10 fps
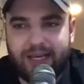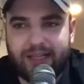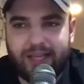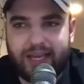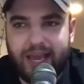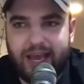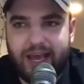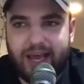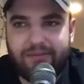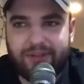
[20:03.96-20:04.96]
and like
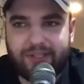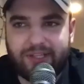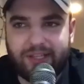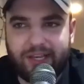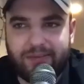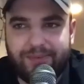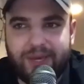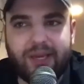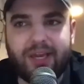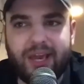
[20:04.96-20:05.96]
having to like
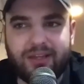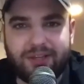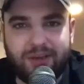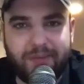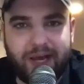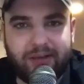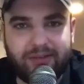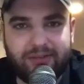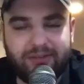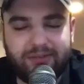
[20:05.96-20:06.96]
be engaging about
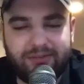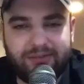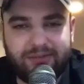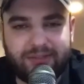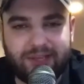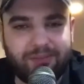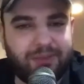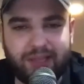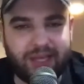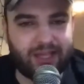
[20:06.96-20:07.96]

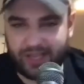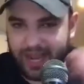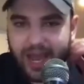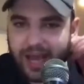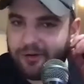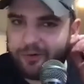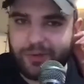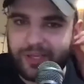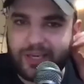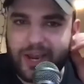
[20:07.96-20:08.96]
something that like I don't
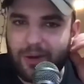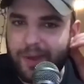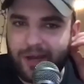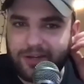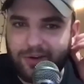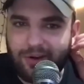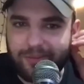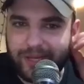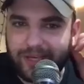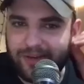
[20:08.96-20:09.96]
really care about at all.
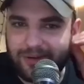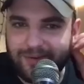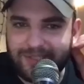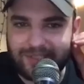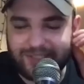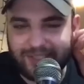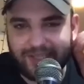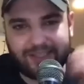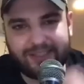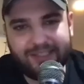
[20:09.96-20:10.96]
I'm like, yo, can we just
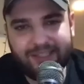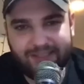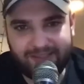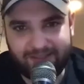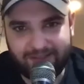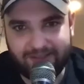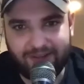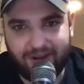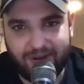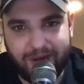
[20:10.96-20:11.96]
like
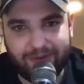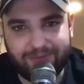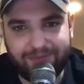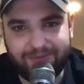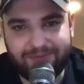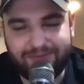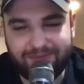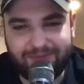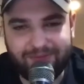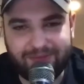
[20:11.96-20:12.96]
talk about
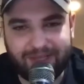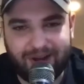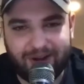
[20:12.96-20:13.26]
like our